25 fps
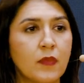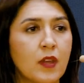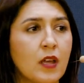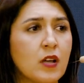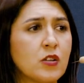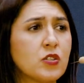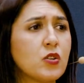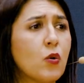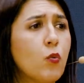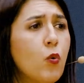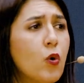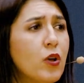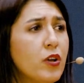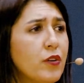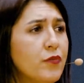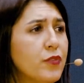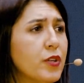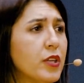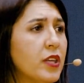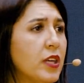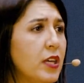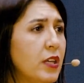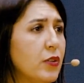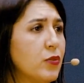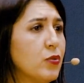So one of the
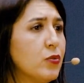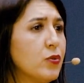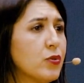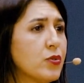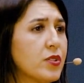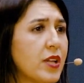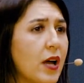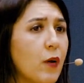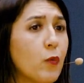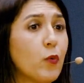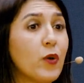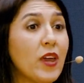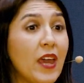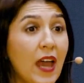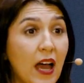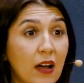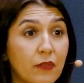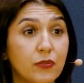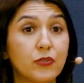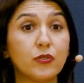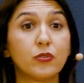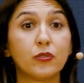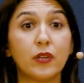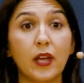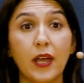key tools that we have
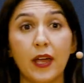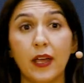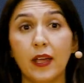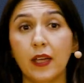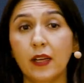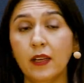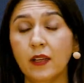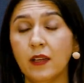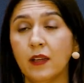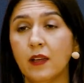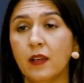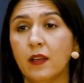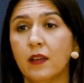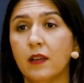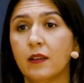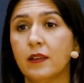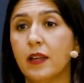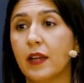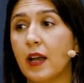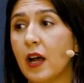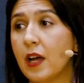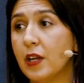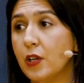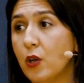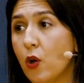today that
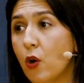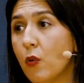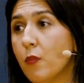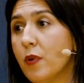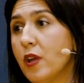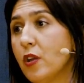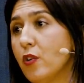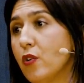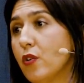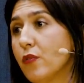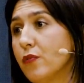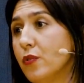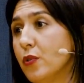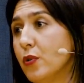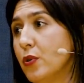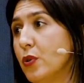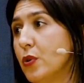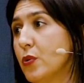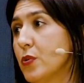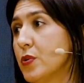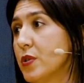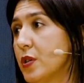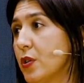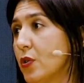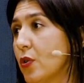I know many of you
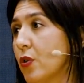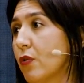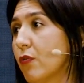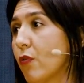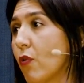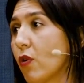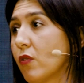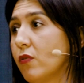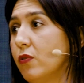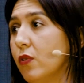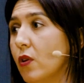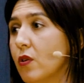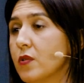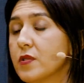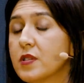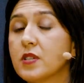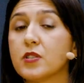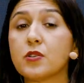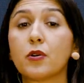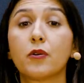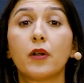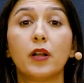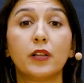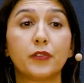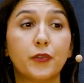use in your workflows is
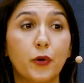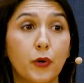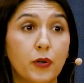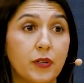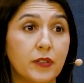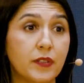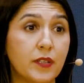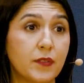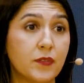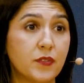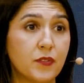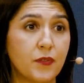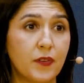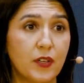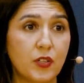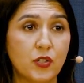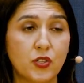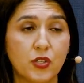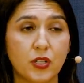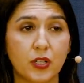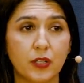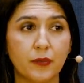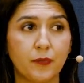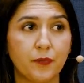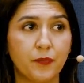our alternatives
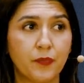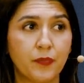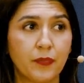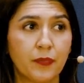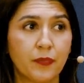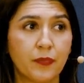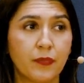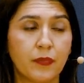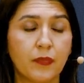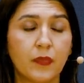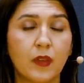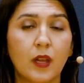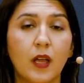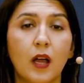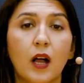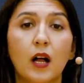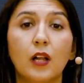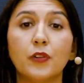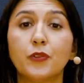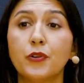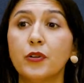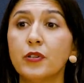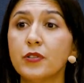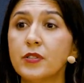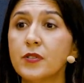feature.
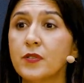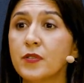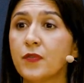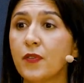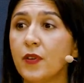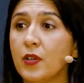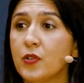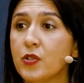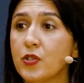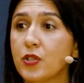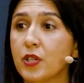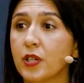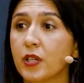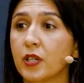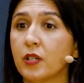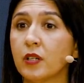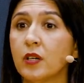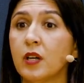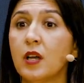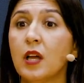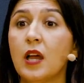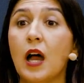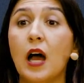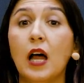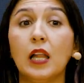Alternatives feature
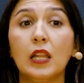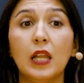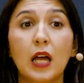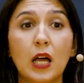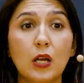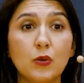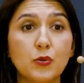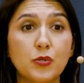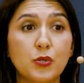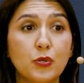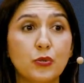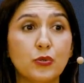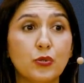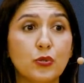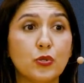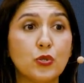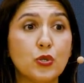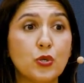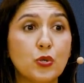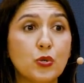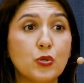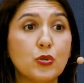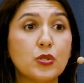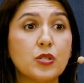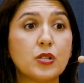allows you to
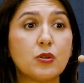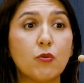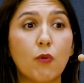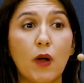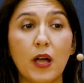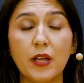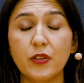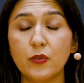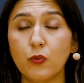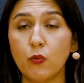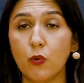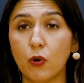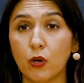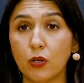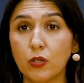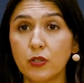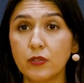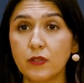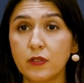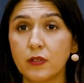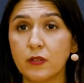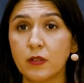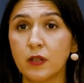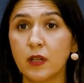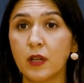choose the right
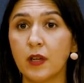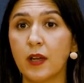words